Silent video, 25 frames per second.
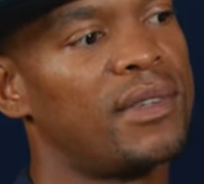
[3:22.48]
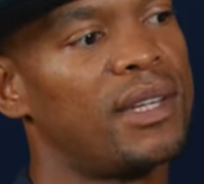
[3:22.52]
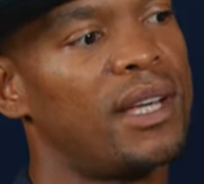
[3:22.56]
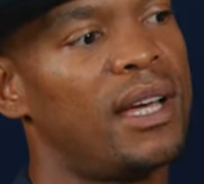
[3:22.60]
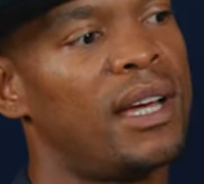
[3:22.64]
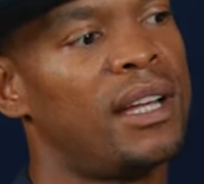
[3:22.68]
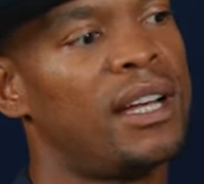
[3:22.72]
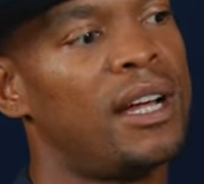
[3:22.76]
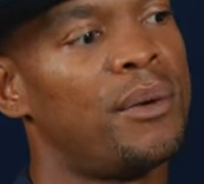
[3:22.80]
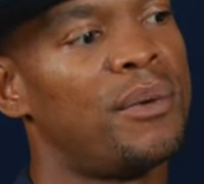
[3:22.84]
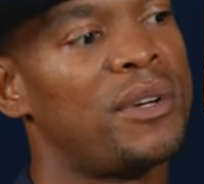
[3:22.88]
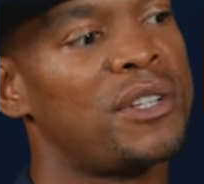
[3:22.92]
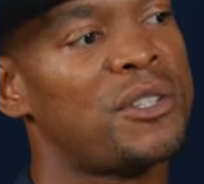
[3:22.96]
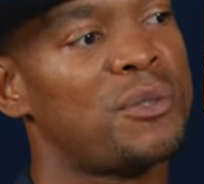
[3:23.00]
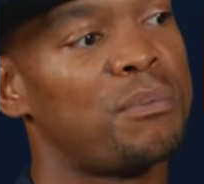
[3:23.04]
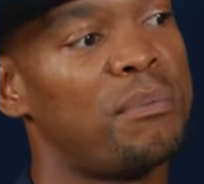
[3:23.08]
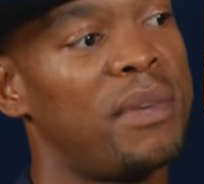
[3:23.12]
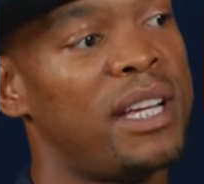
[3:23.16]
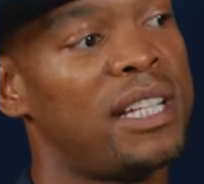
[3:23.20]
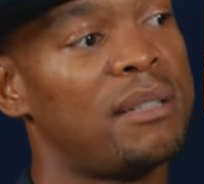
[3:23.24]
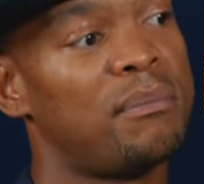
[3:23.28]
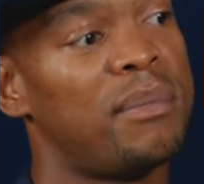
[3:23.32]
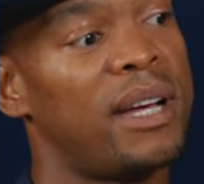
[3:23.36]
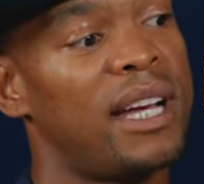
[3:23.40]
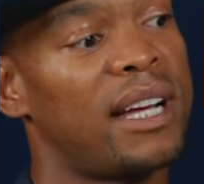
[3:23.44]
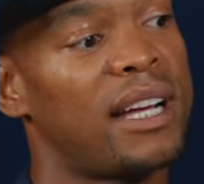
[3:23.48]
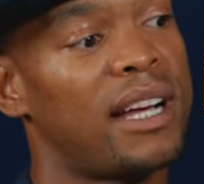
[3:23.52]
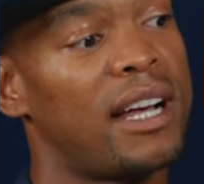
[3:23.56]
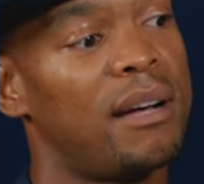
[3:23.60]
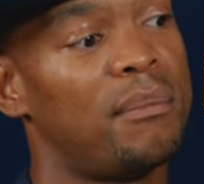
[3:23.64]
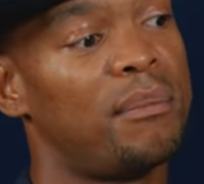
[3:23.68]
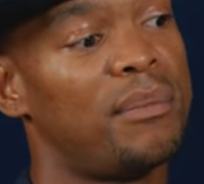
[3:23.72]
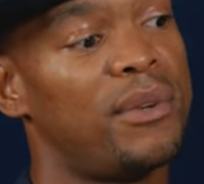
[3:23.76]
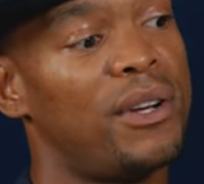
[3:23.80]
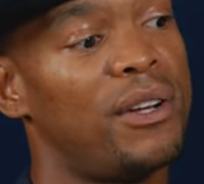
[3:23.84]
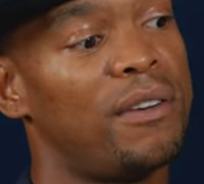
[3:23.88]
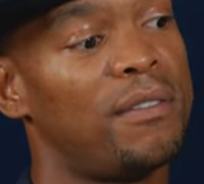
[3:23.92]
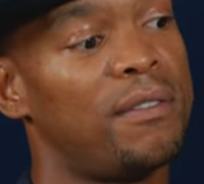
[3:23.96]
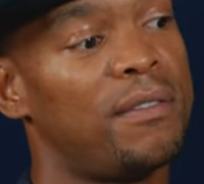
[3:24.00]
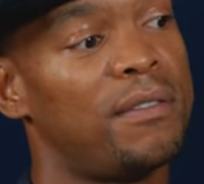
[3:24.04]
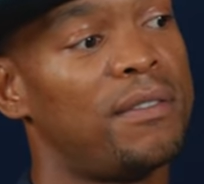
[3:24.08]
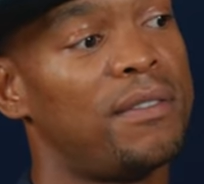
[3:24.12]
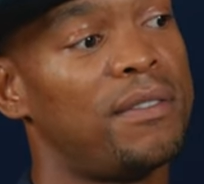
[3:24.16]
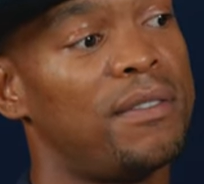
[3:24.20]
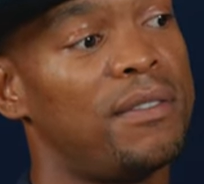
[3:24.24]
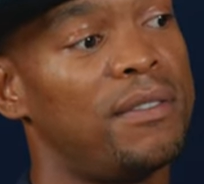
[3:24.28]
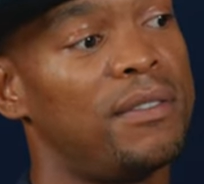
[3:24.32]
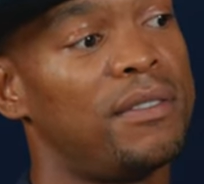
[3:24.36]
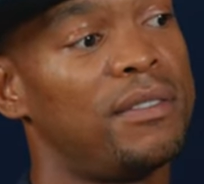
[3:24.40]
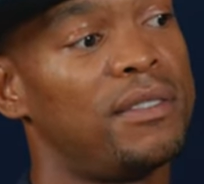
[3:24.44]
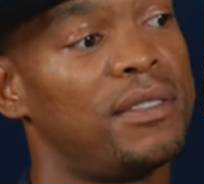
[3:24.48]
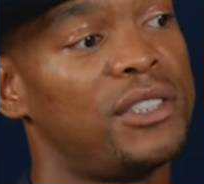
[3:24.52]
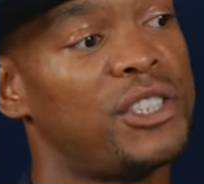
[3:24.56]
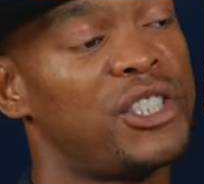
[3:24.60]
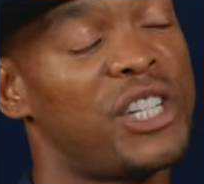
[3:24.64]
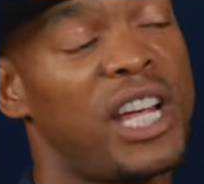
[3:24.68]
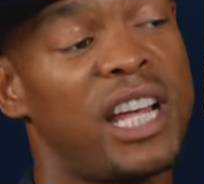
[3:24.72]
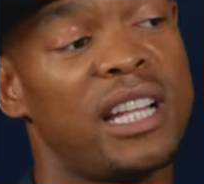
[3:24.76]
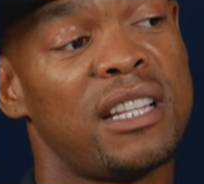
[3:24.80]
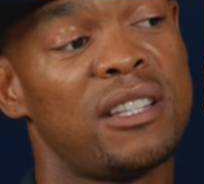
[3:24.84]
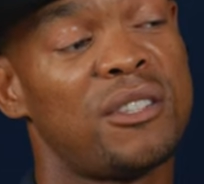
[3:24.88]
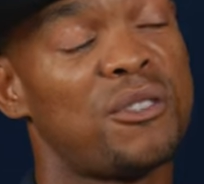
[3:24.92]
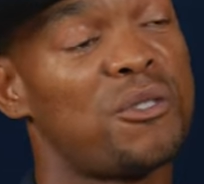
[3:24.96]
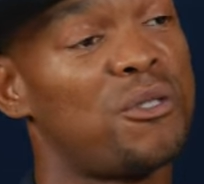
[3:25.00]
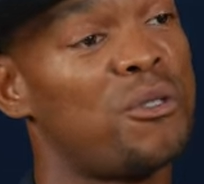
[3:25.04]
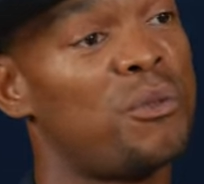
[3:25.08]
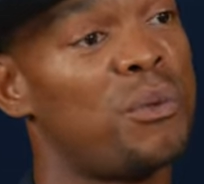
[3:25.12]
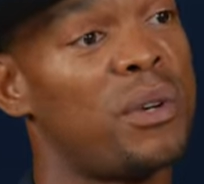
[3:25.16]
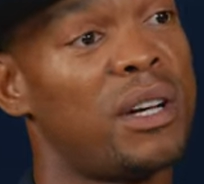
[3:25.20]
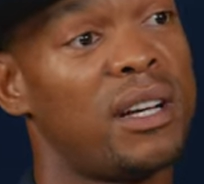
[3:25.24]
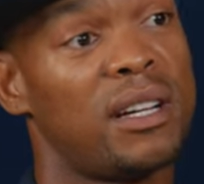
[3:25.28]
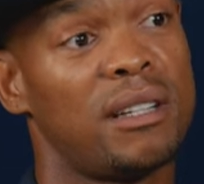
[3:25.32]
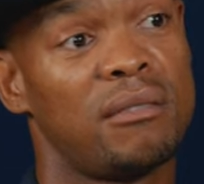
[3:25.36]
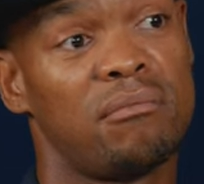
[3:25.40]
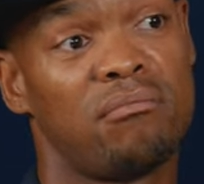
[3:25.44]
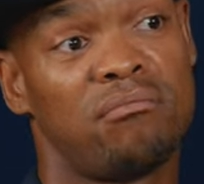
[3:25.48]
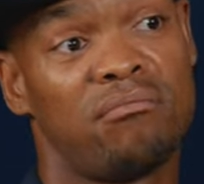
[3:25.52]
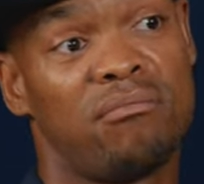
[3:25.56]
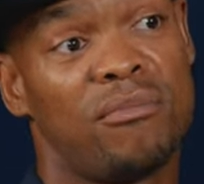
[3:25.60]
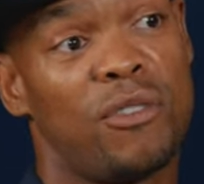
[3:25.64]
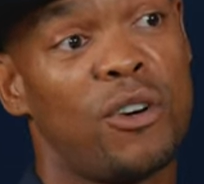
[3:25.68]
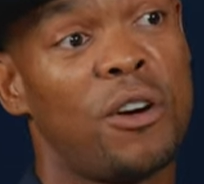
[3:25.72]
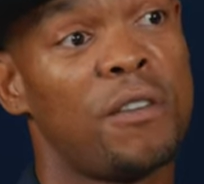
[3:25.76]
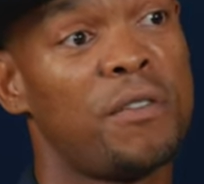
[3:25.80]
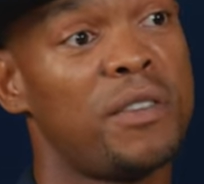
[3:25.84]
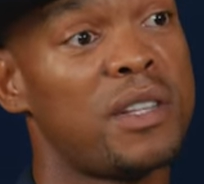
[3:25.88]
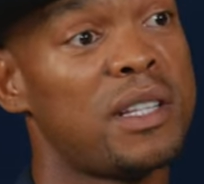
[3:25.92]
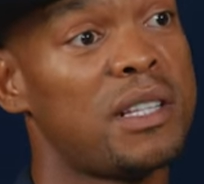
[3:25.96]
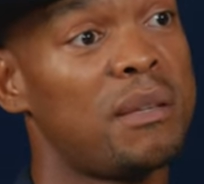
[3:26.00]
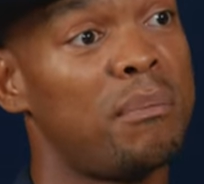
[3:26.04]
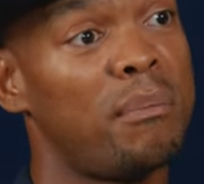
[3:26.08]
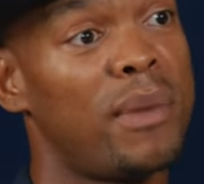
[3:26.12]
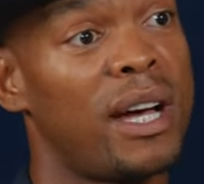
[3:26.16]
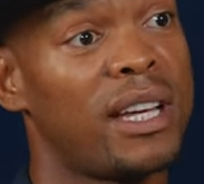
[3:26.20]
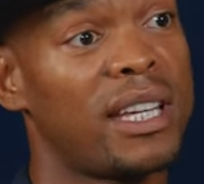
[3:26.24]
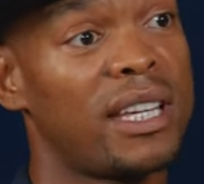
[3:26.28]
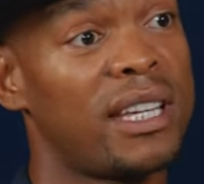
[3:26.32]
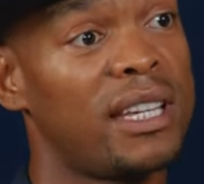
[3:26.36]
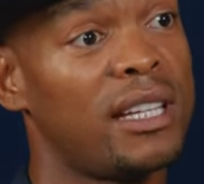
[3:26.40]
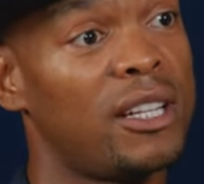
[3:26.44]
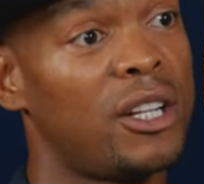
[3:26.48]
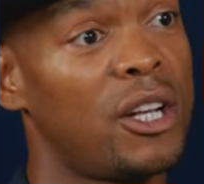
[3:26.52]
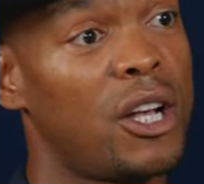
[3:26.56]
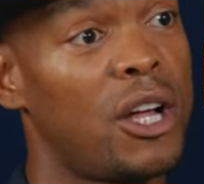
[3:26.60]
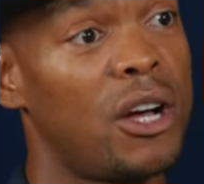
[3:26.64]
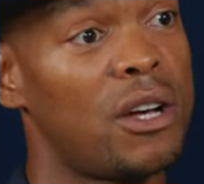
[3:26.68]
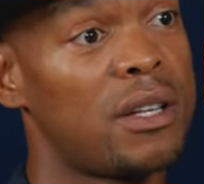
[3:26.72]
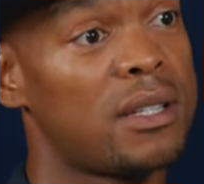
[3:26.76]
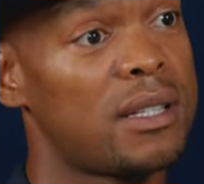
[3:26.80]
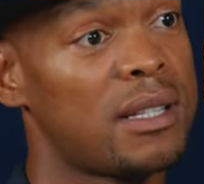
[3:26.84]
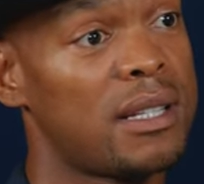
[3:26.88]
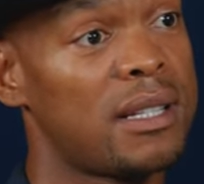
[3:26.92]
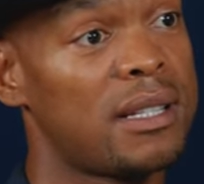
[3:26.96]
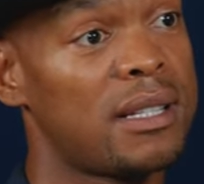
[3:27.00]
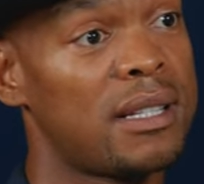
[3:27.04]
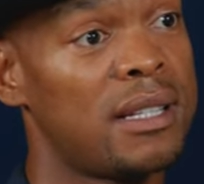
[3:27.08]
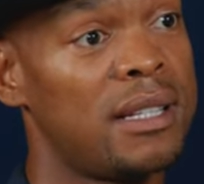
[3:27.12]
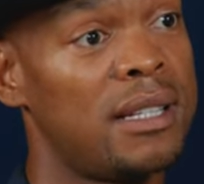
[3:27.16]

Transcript: I was met by a couple of gents who were obviously bunking classes.